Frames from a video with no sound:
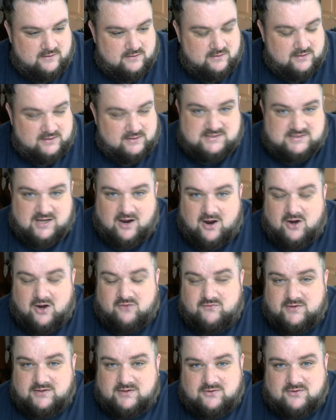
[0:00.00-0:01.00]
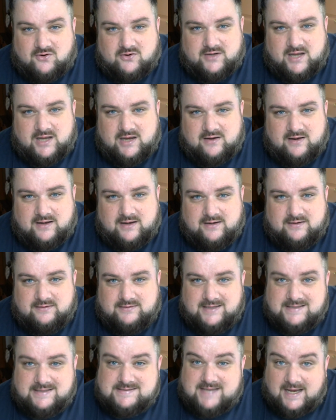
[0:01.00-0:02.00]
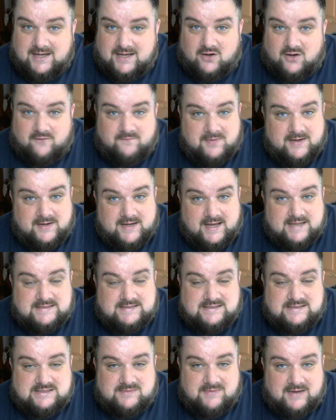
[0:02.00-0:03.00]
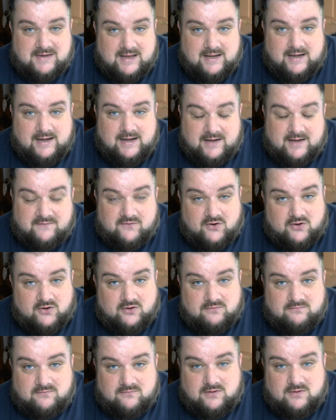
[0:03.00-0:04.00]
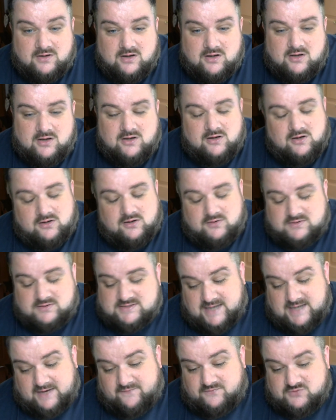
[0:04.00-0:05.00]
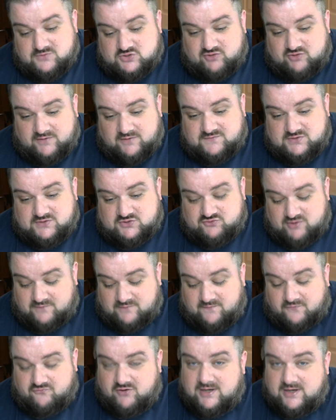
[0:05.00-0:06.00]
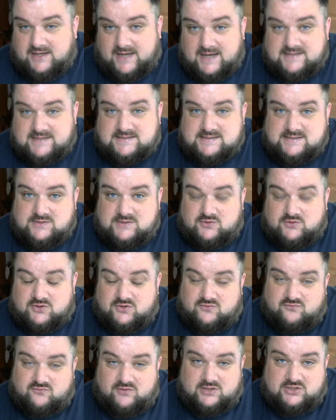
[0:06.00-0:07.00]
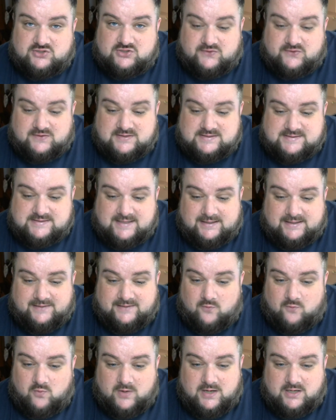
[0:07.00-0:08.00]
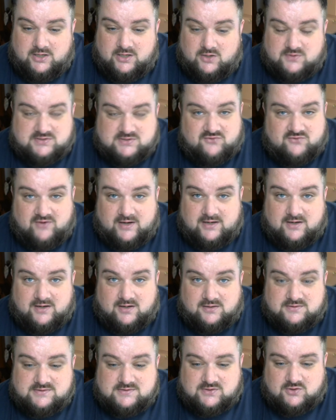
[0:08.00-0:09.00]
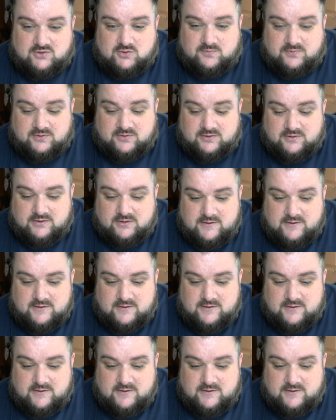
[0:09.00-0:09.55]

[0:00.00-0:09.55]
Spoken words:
Atari had died out, and Nintendo have been there since the beginning. They've gone, I say, from strength to strength. 3DS is still doing really strong. Sadly, the Wii U is a great console, but